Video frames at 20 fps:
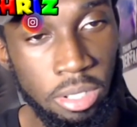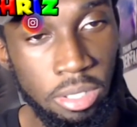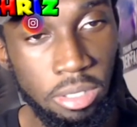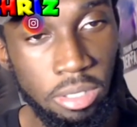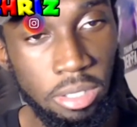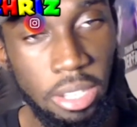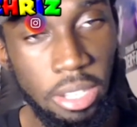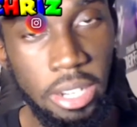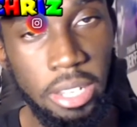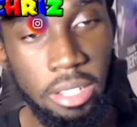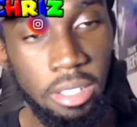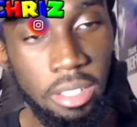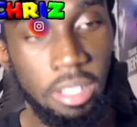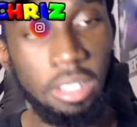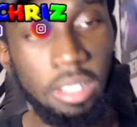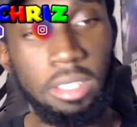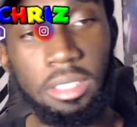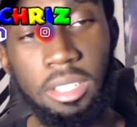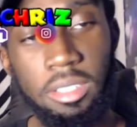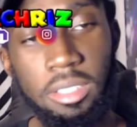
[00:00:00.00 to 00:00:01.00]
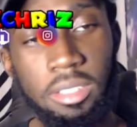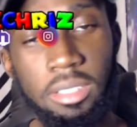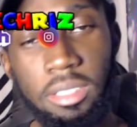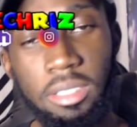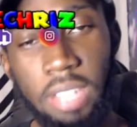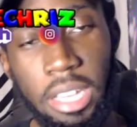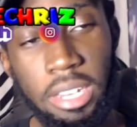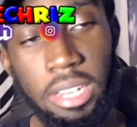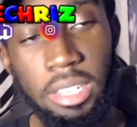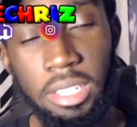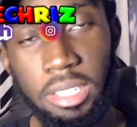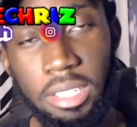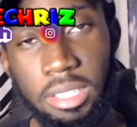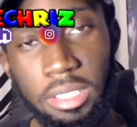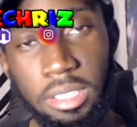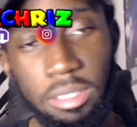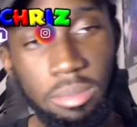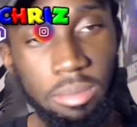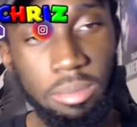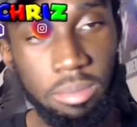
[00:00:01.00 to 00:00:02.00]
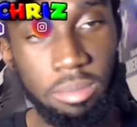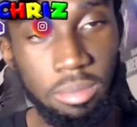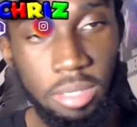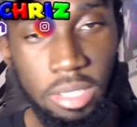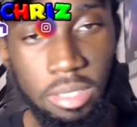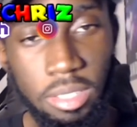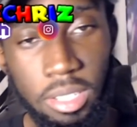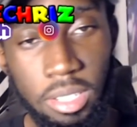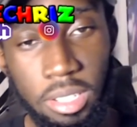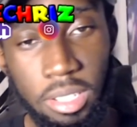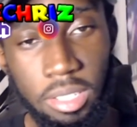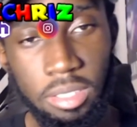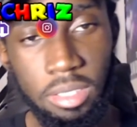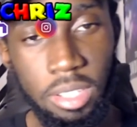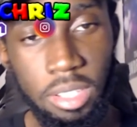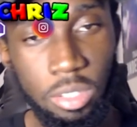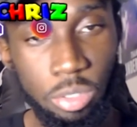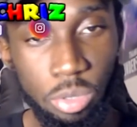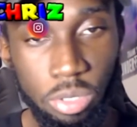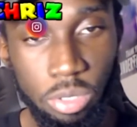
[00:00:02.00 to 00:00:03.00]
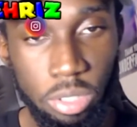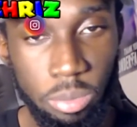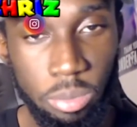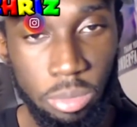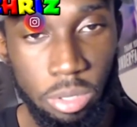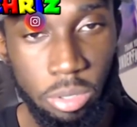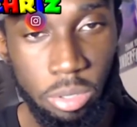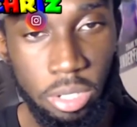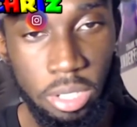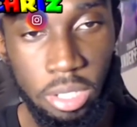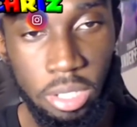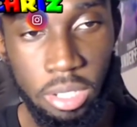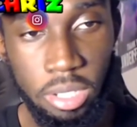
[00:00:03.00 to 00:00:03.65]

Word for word: That nigga, listen, that nigga, this nigga is not shooting the ball. Where he at?